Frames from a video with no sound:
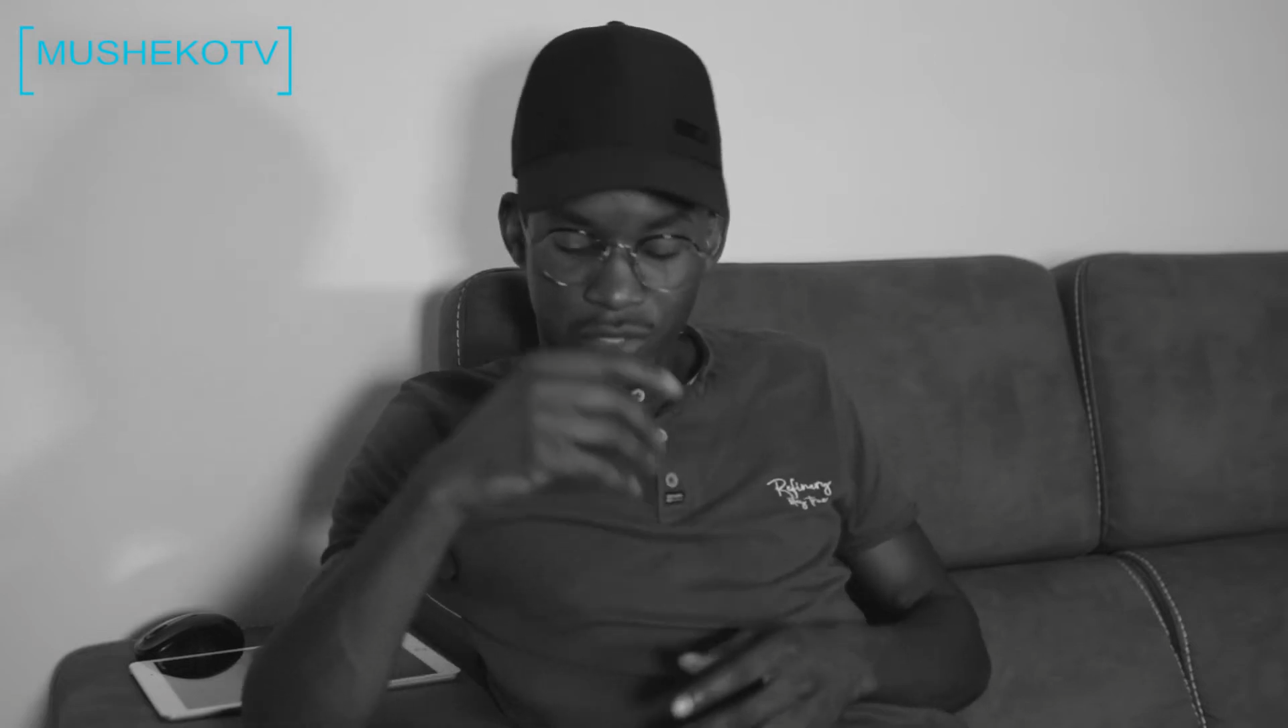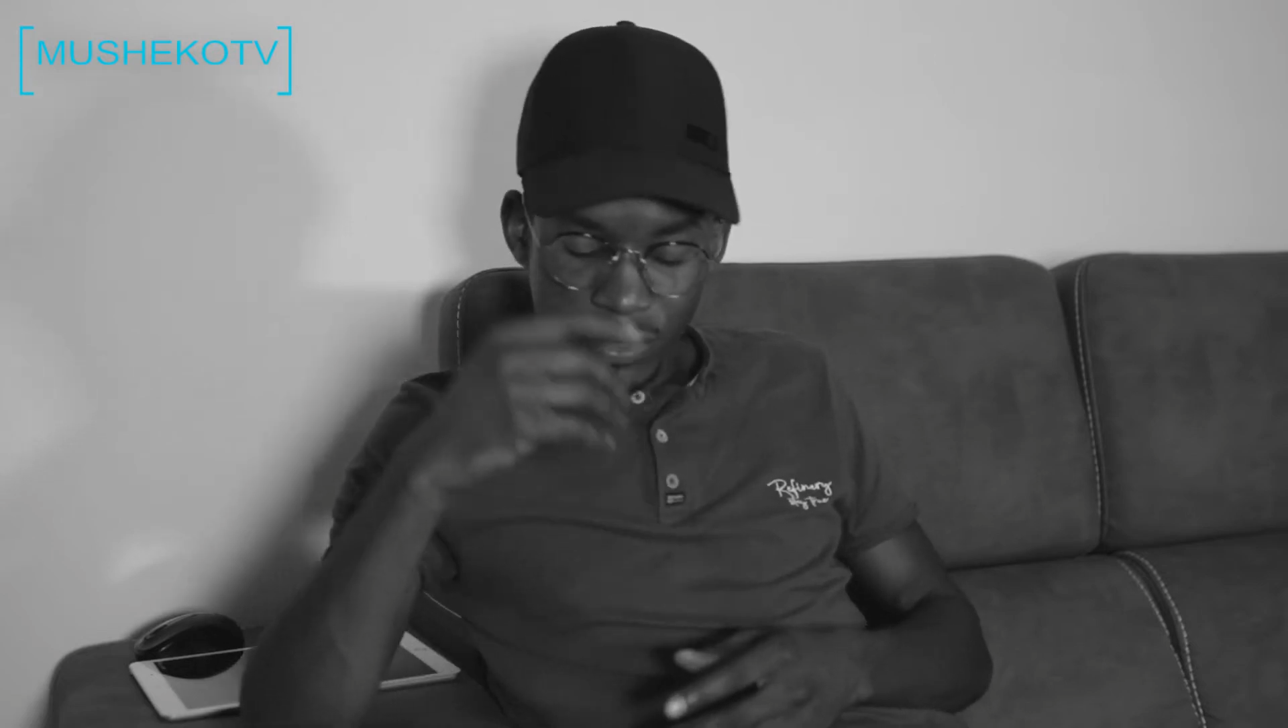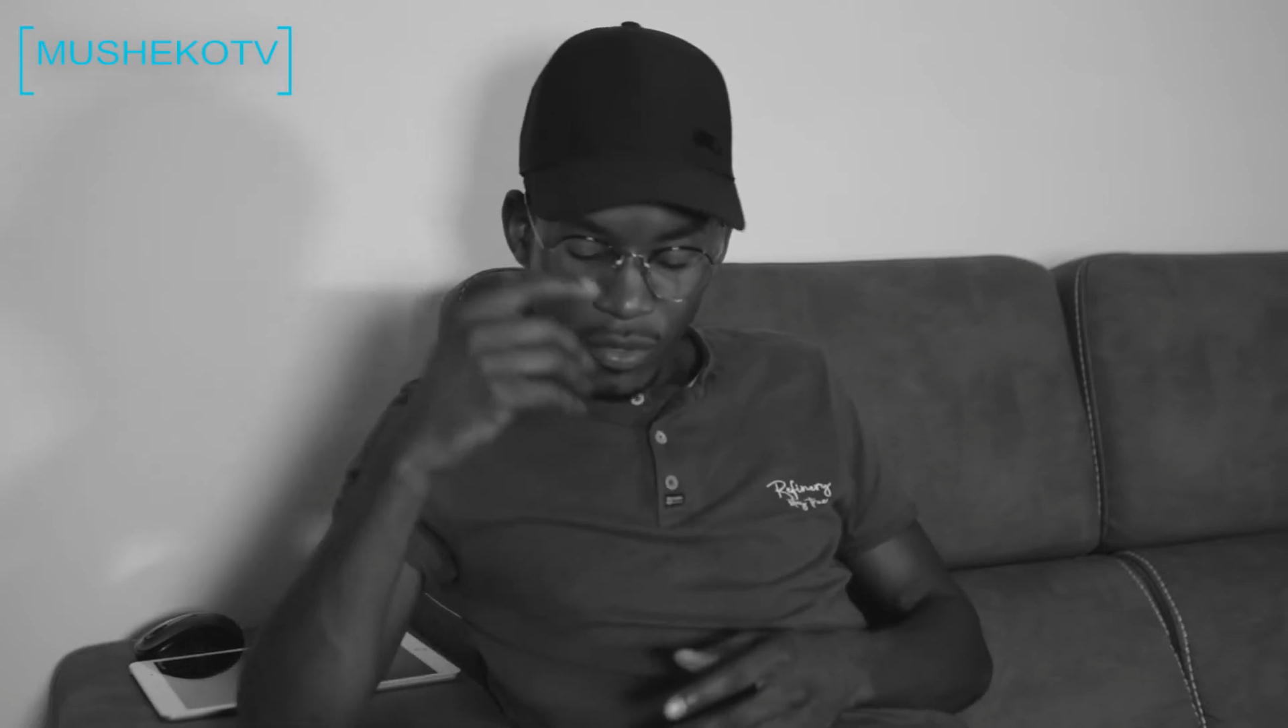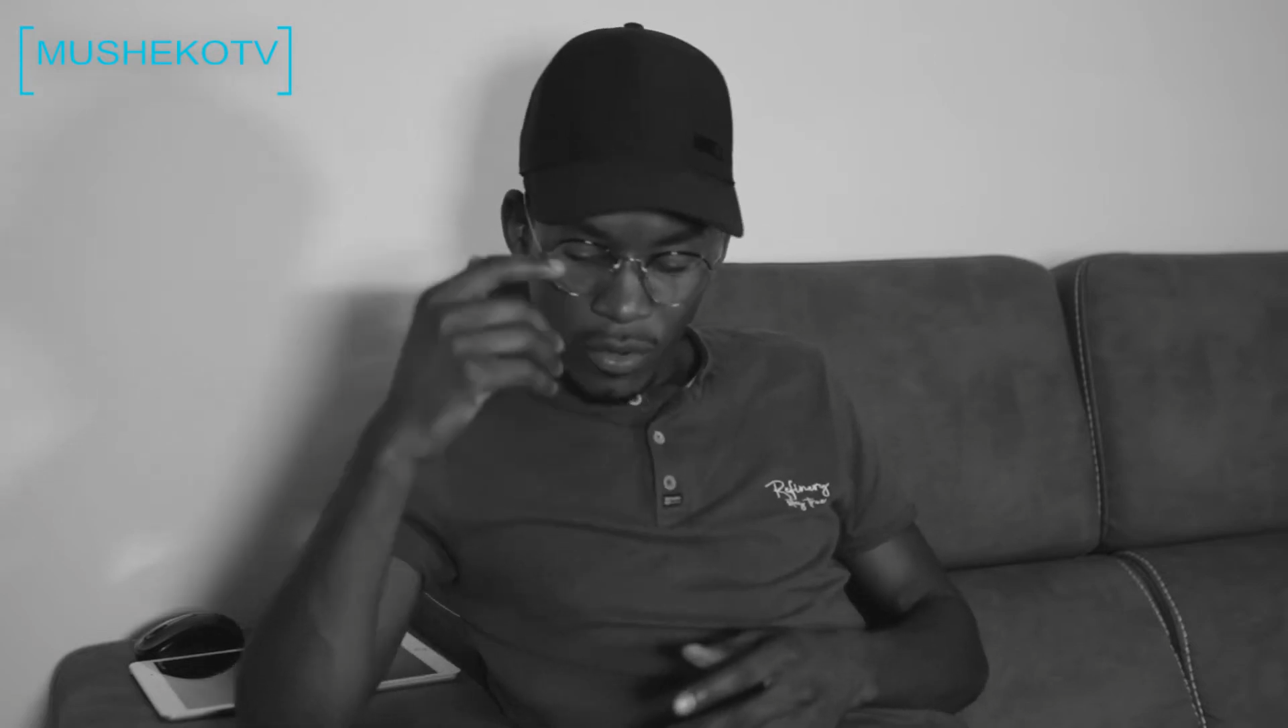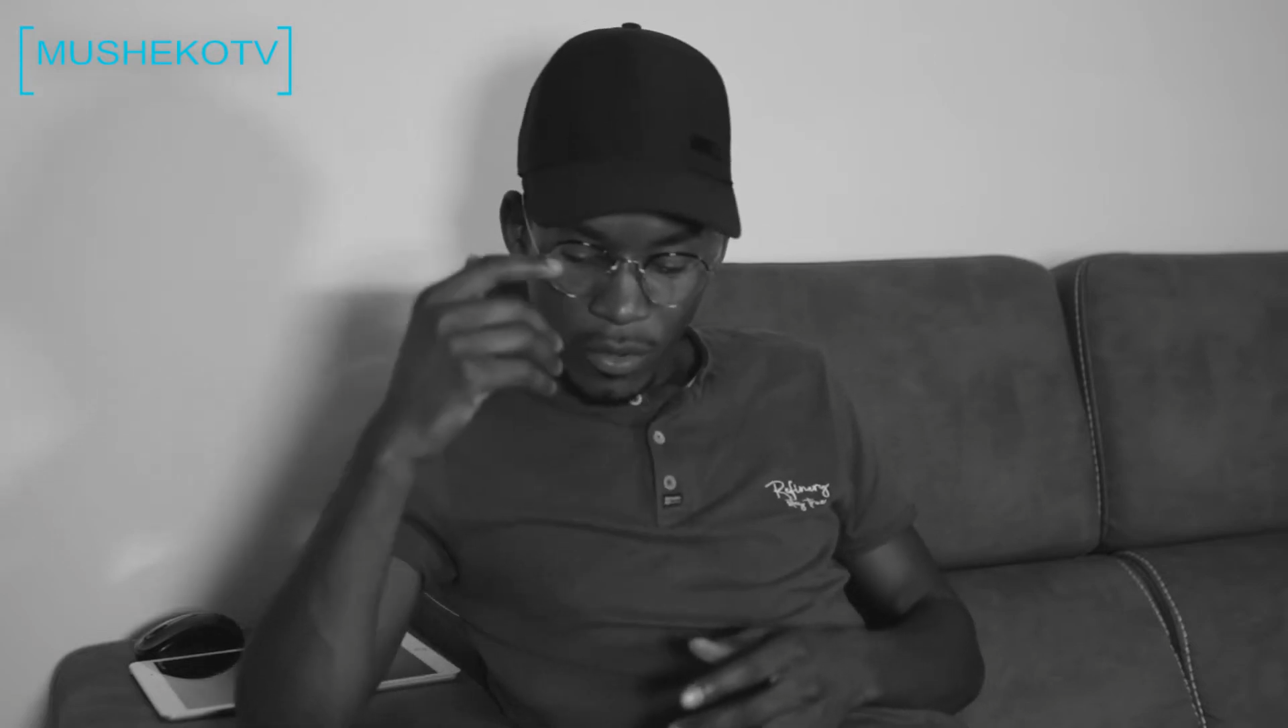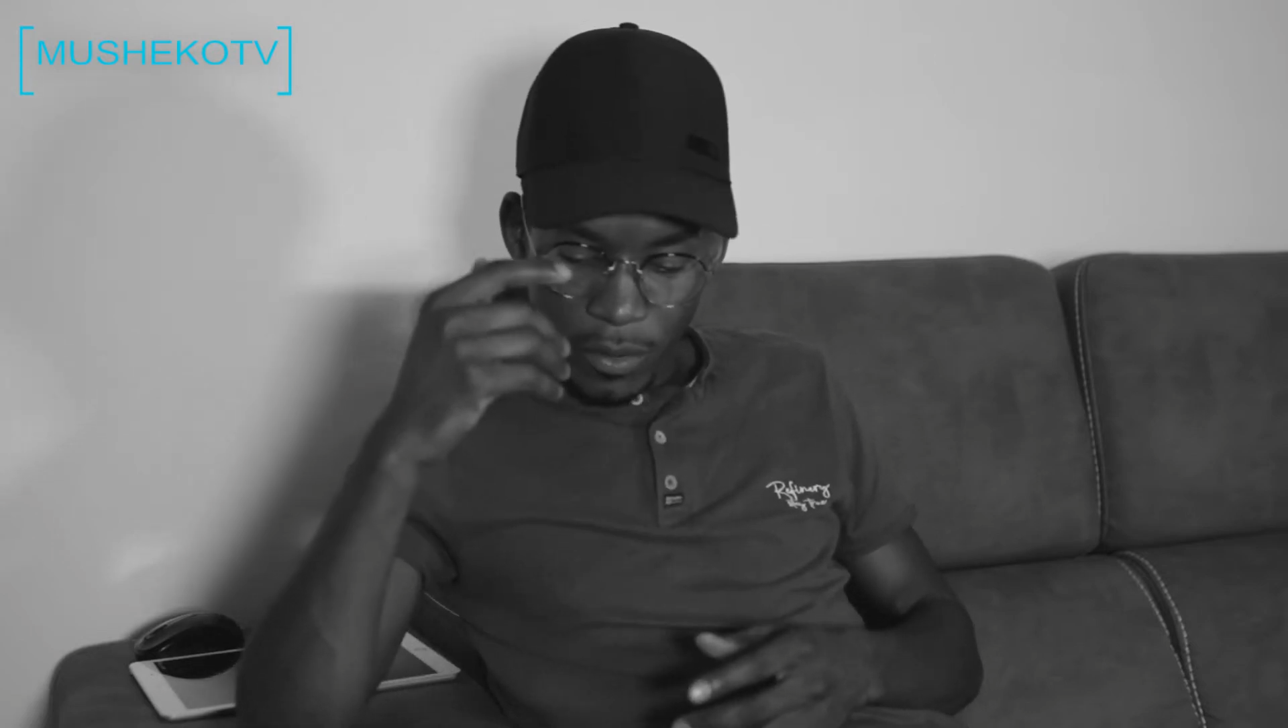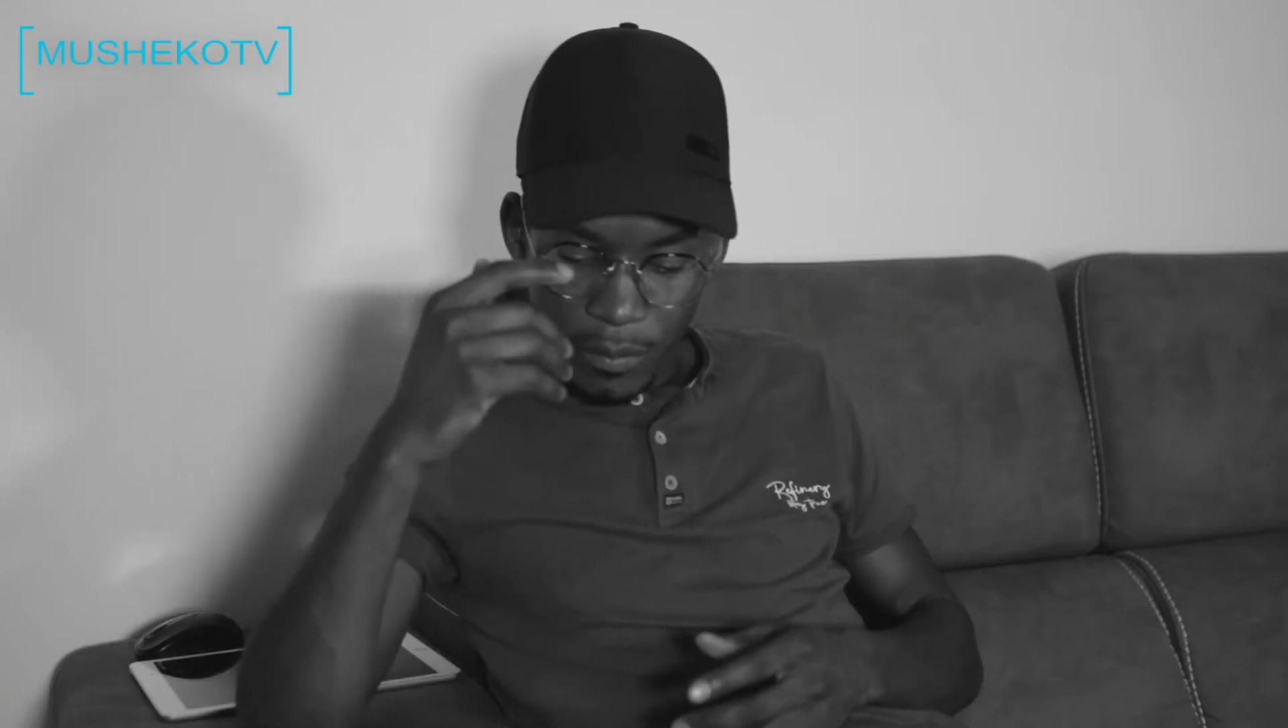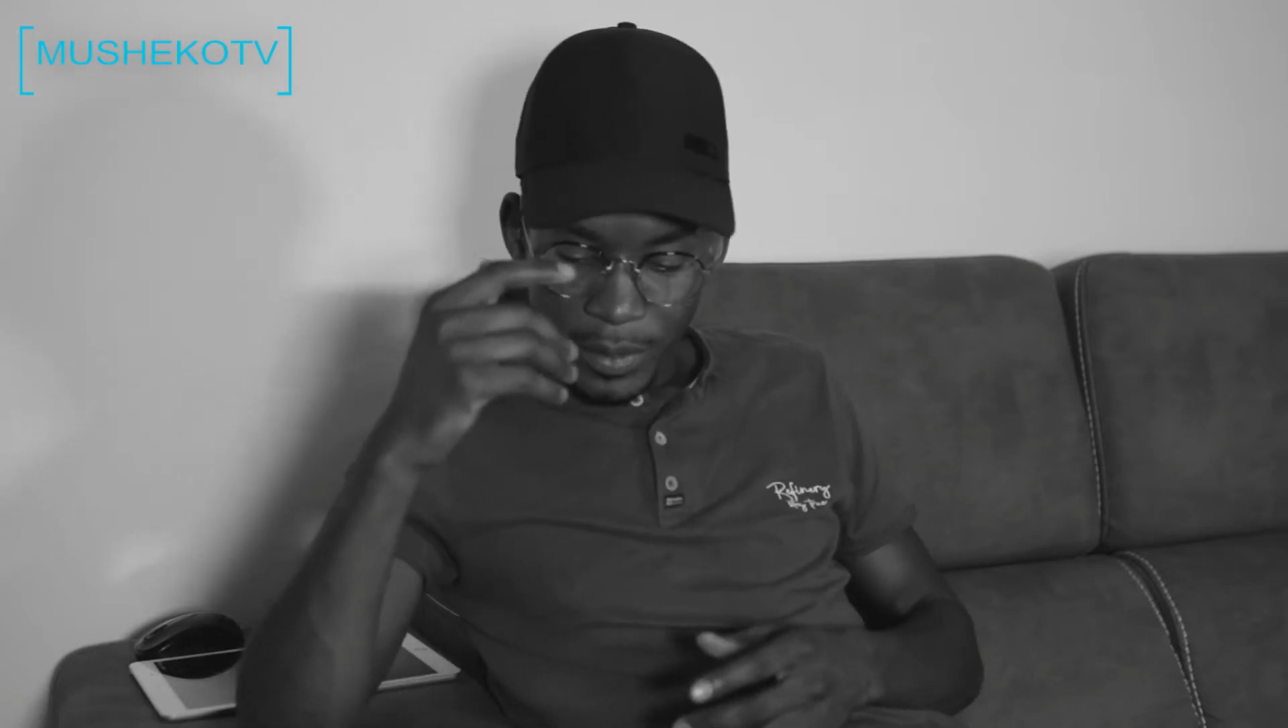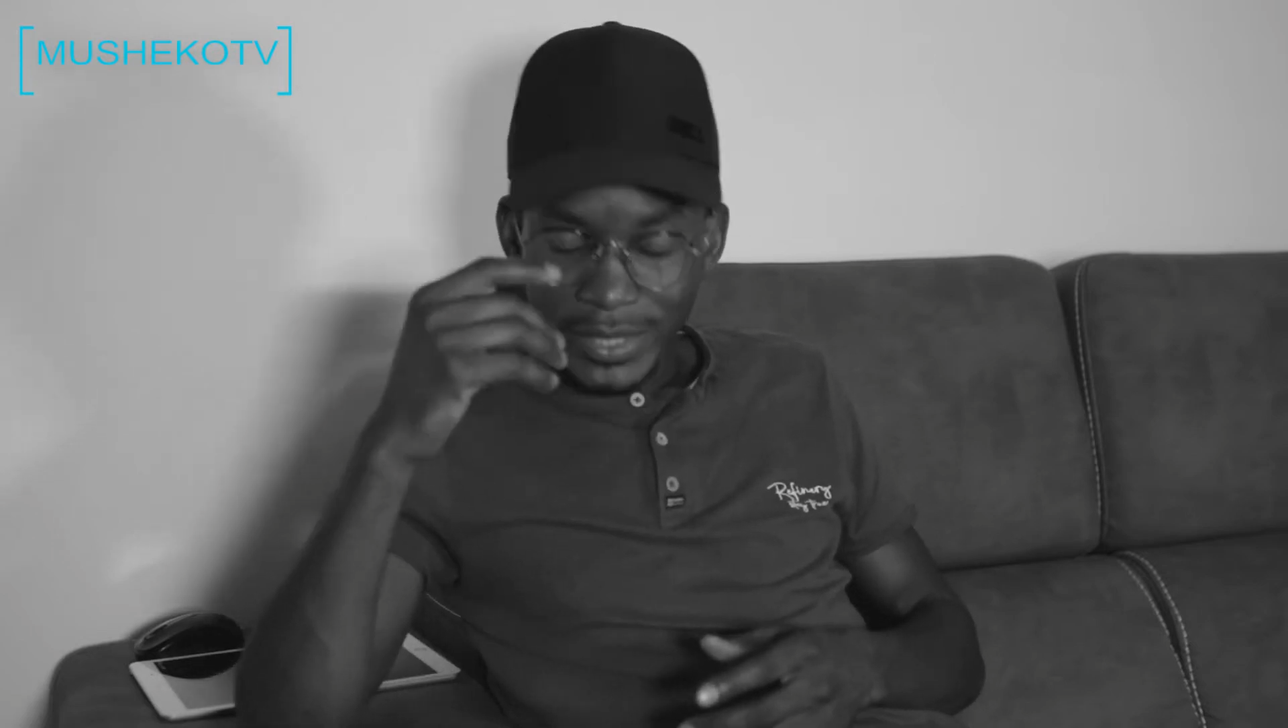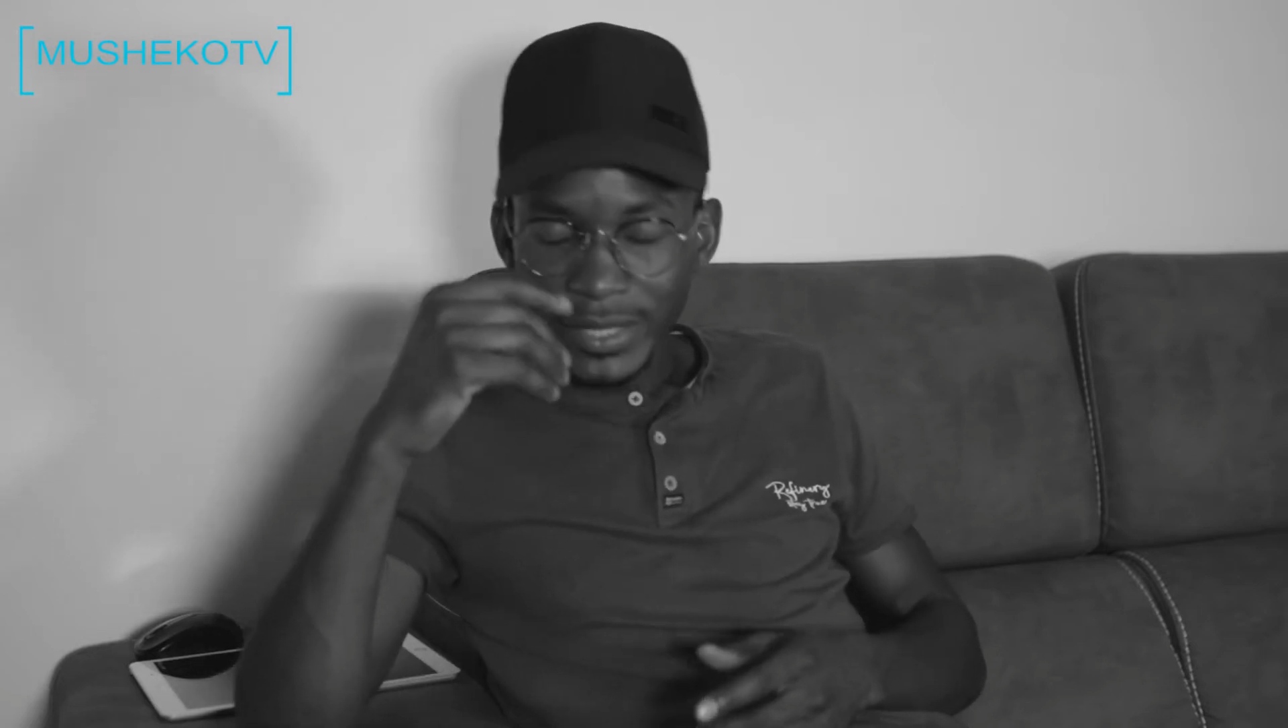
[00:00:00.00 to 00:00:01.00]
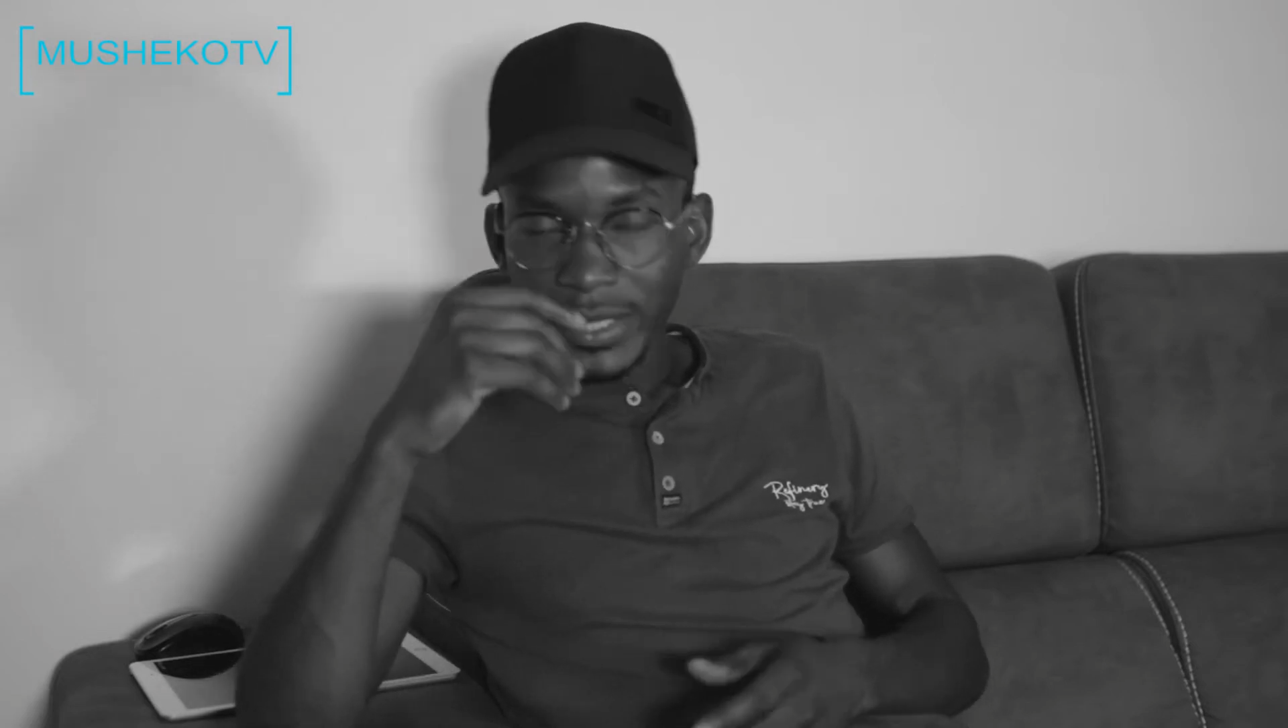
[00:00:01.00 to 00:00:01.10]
So, but